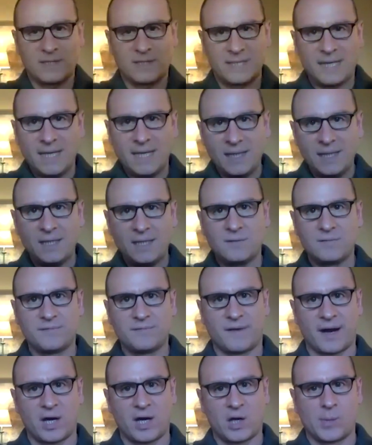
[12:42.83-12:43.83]
it's in the
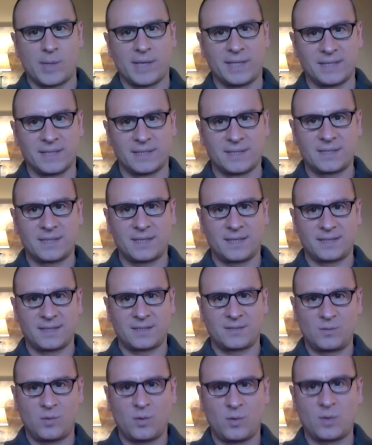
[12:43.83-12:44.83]
environment, it's
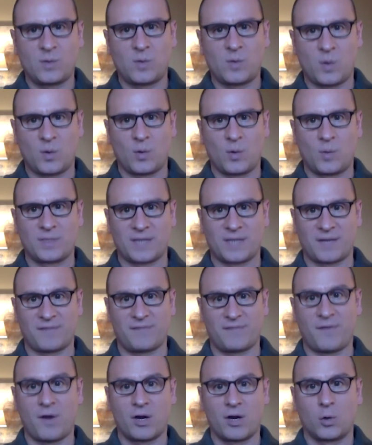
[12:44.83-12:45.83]
quote unquote, almost like
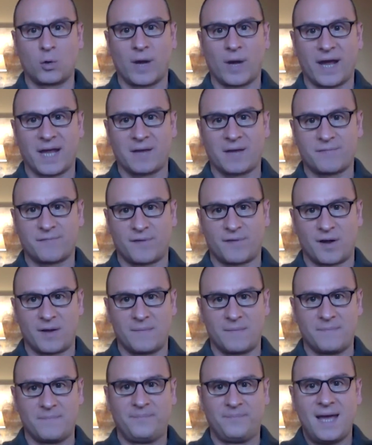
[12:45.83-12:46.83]
far away
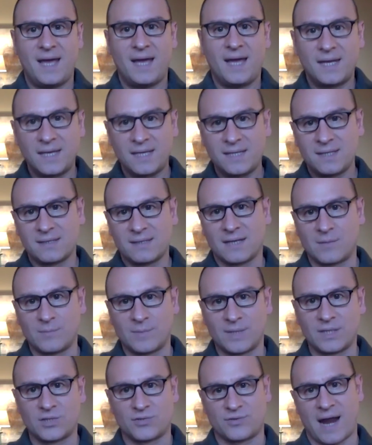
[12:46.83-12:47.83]
from anything that I'm
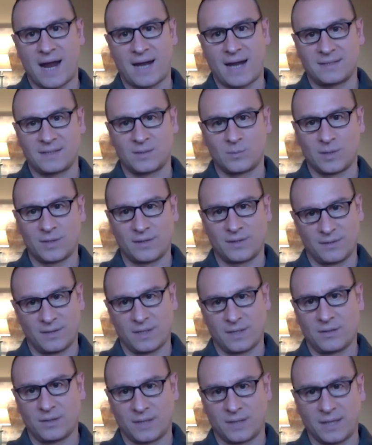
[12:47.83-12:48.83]
interacting with in the
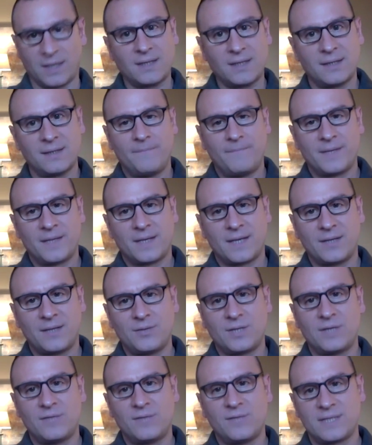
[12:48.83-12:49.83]
clinic. Can you
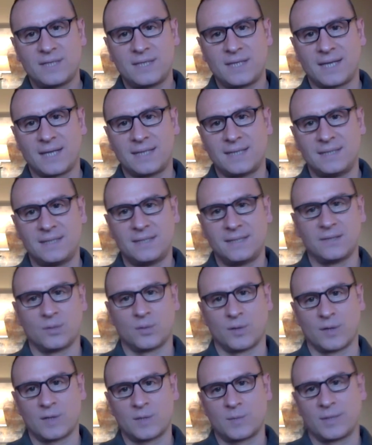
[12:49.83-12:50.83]
give us an idea or
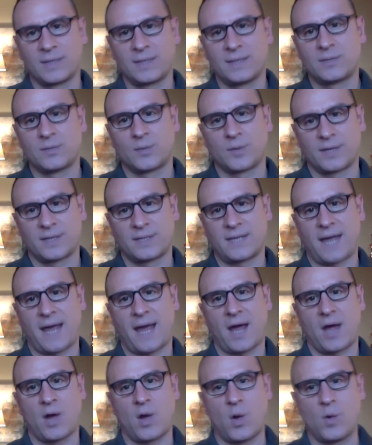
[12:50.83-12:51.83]
explain to us
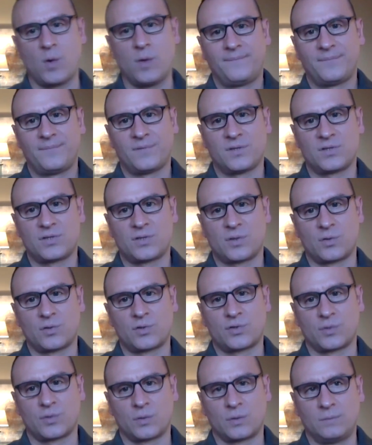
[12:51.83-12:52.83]
how the
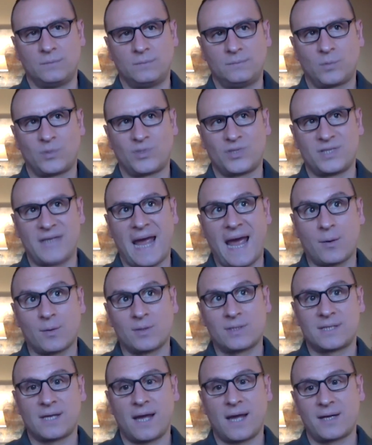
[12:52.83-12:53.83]
social, which is
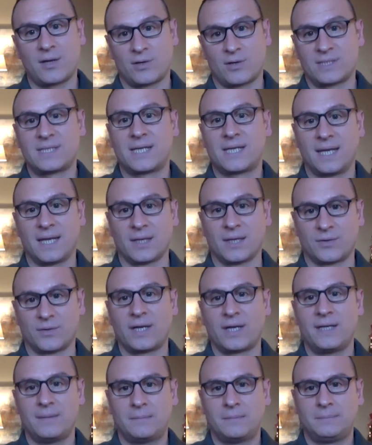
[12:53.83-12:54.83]
outside our skin,
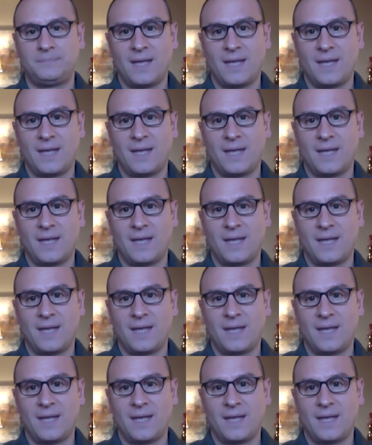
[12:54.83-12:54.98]
right,